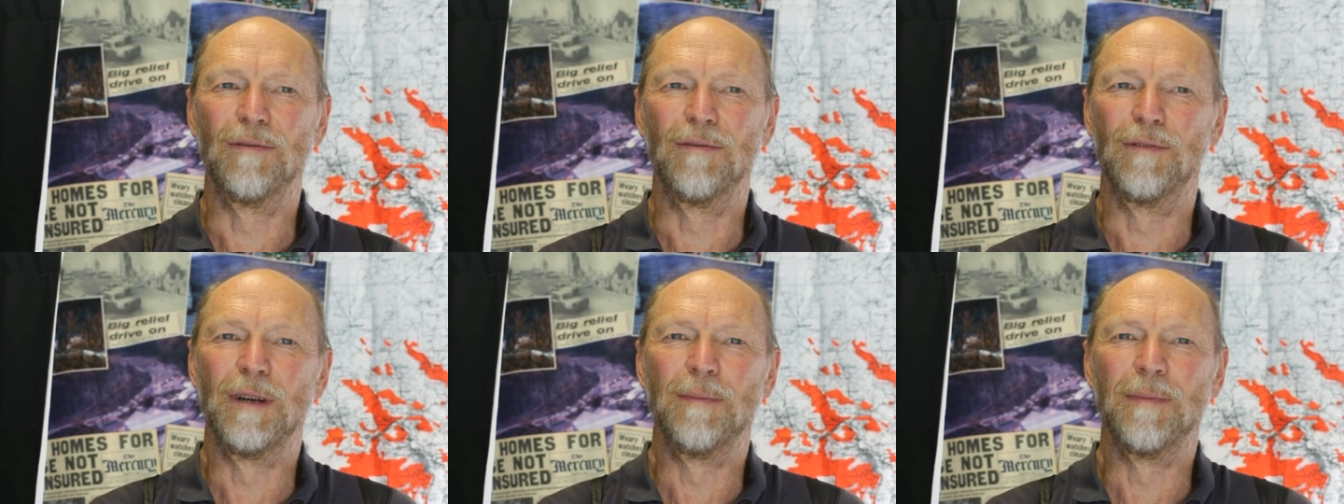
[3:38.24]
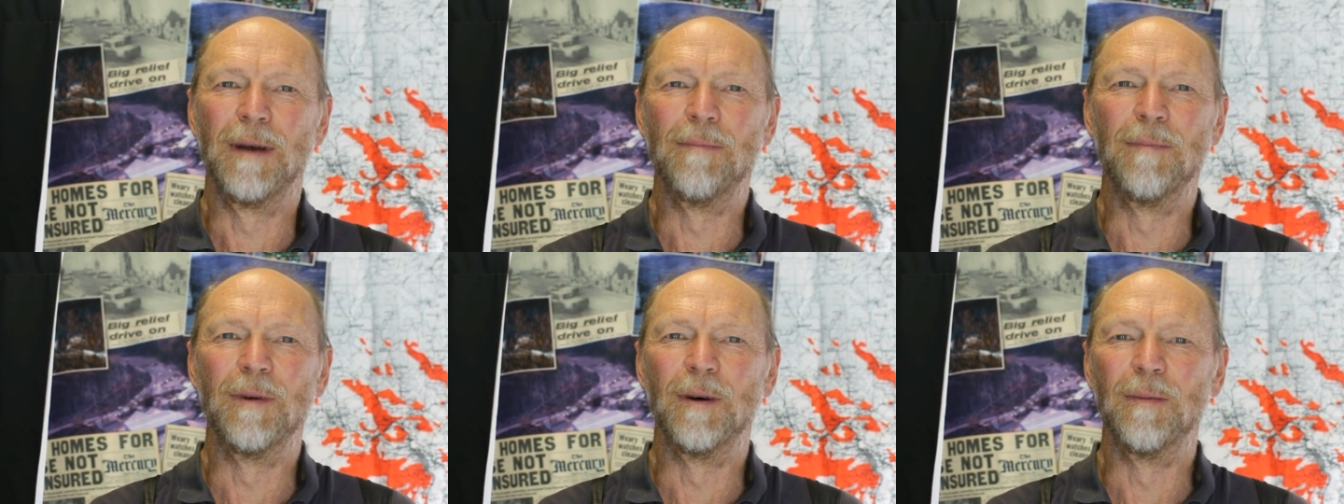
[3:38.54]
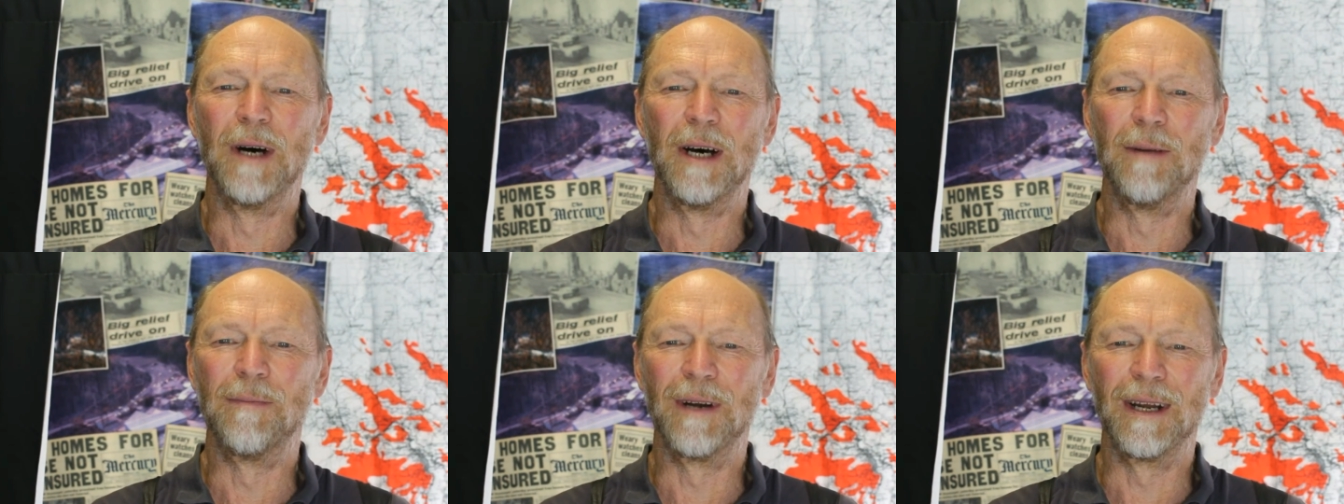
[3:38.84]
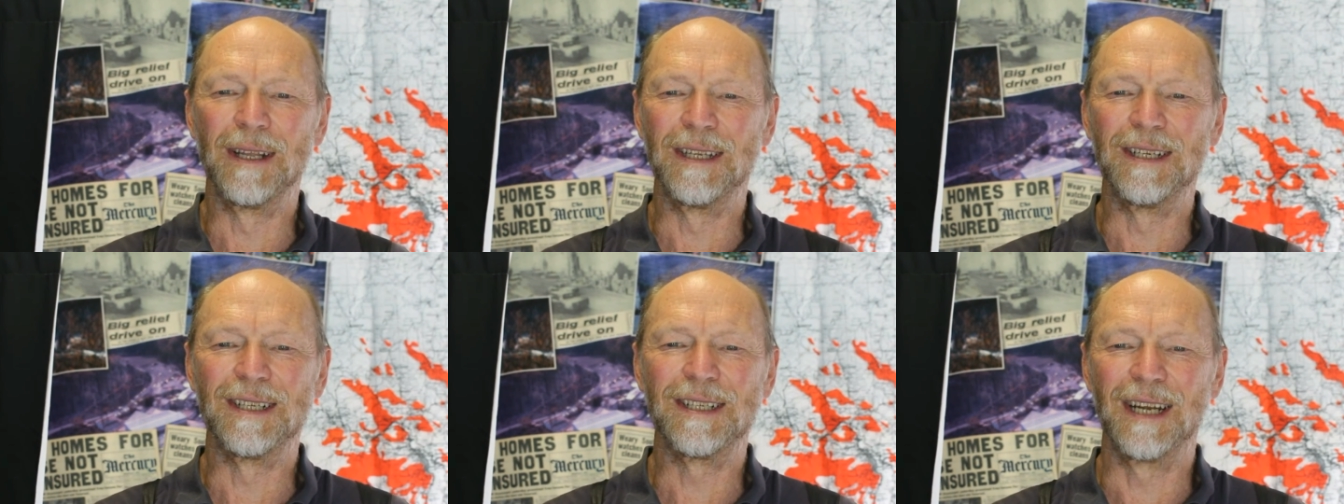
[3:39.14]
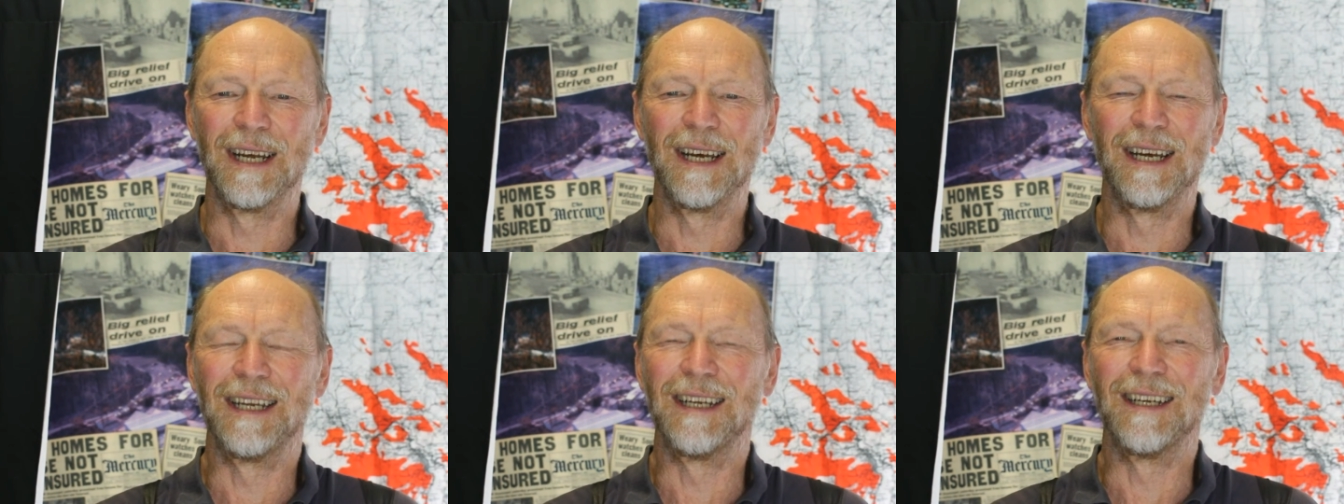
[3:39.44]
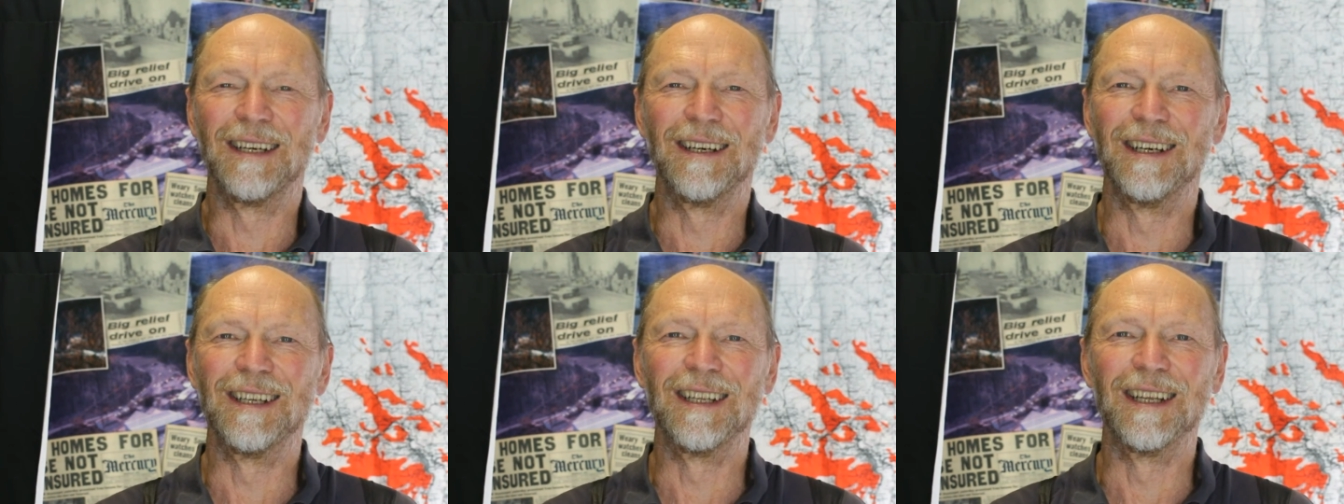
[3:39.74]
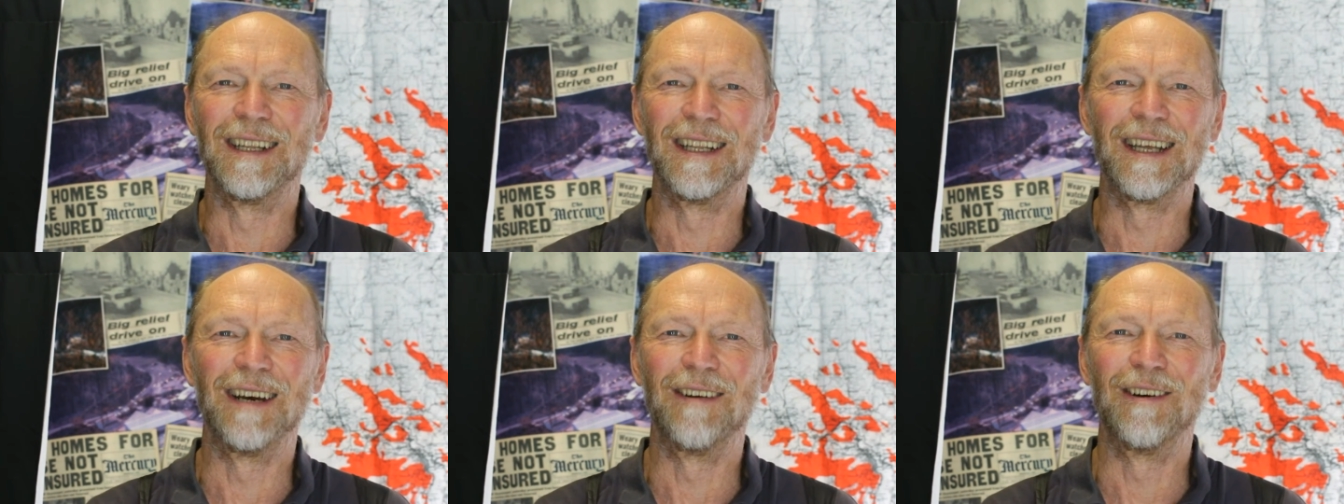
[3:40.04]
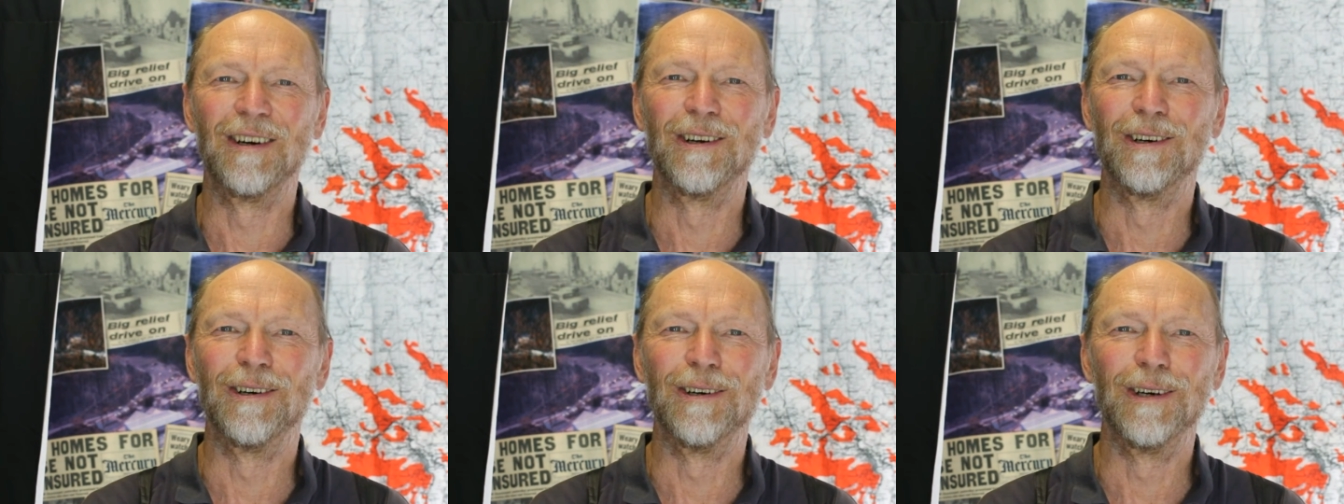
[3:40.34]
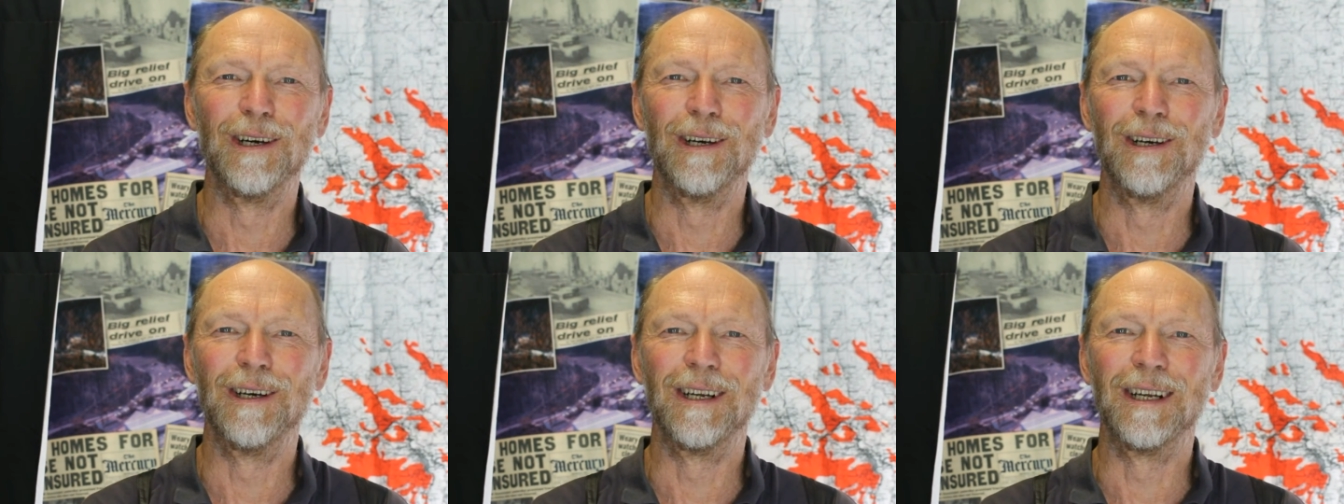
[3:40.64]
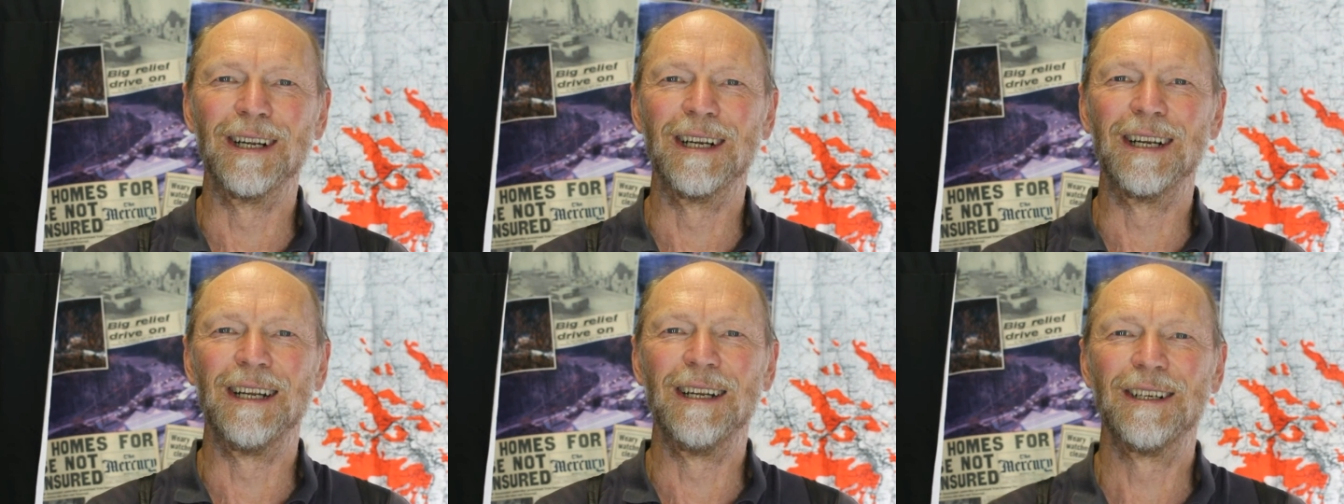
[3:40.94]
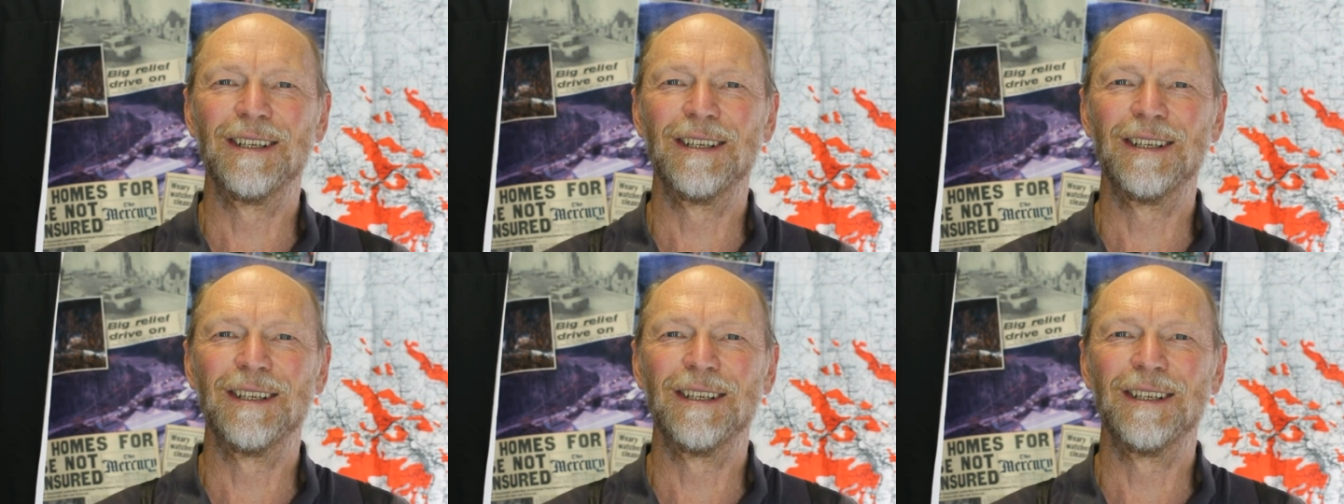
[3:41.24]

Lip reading: remember my brother saying, you know, that they were all herded